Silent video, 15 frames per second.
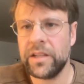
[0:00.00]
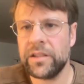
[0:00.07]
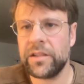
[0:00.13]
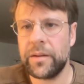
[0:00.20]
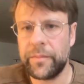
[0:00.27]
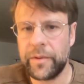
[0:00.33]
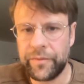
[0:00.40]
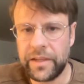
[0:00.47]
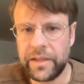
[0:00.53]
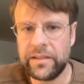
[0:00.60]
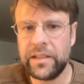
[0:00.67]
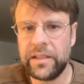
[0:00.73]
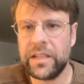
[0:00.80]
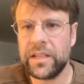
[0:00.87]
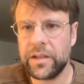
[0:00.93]
Some of
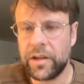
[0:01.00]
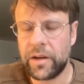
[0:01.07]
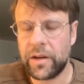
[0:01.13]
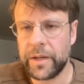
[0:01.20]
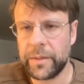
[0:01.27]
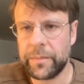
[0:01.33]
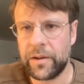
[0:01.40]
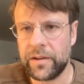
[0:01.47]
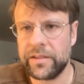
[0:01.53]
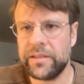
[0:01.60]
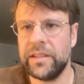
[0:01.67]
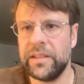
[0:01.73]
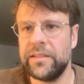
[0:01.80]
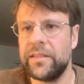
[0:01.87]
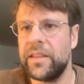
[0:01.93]
these economic
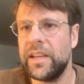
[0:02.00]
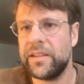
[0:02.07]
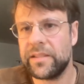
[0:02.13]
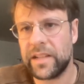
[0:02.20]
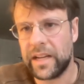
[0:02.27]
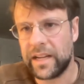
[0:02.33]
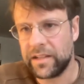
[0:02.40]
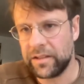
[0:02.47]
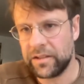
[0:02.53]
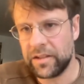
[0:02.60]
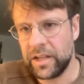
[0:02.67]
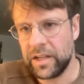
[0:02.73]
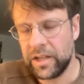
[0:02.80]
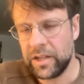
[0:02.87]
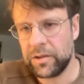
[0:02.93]
policies, they started
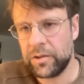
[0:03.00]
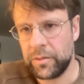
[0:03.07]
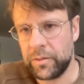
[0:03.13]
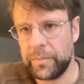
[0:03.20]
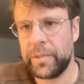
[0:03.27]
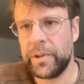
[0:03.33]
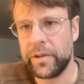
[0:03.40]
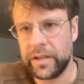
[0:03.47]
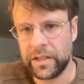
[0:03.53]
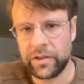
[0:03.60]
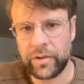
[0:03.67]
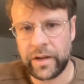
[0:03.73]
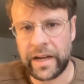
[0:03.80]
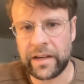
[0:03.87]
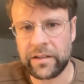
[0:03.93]
to put
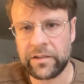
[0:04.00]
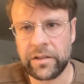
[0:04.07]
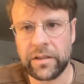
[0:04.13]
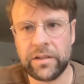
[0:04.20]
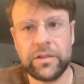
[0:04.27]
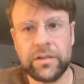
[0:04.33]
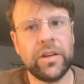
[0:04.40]
into action.